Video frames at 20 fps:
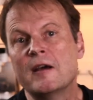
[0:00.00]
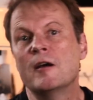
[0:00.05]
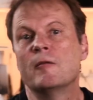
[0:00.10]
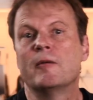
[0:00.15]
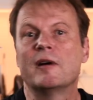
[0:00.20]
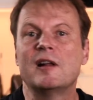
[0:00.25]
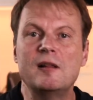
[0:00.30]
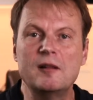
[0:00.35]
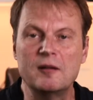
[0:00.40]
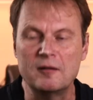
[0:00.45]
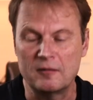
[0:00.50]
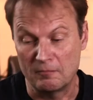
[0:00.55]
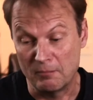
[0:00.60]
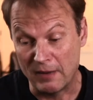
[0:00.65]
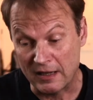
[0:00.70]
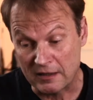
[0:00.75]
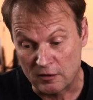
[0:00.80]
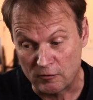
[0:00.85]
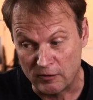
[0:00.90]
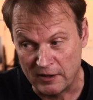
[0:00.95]
while
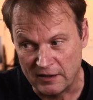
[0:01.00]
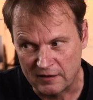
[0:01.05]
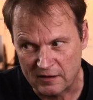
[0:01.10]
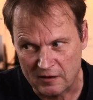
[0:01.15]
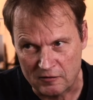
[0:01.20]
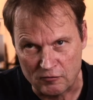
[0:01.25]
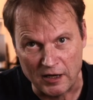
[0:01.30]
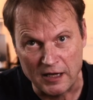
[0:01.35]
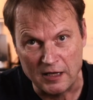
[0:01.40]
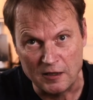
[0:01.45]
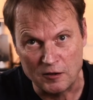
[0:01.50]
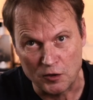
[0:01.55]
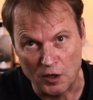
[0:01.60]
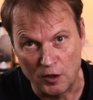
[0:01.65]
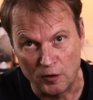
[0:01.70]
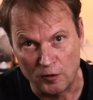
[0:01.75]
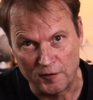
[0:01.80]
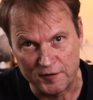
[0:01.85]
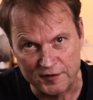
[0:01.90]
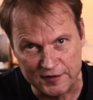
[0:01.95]
muttering strange
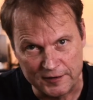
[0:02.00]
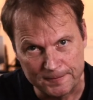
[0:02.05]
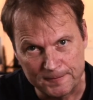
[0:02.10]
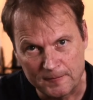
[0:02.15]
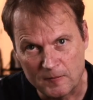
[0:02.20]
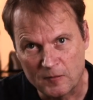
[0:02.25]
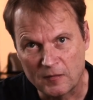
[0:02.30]
oaths.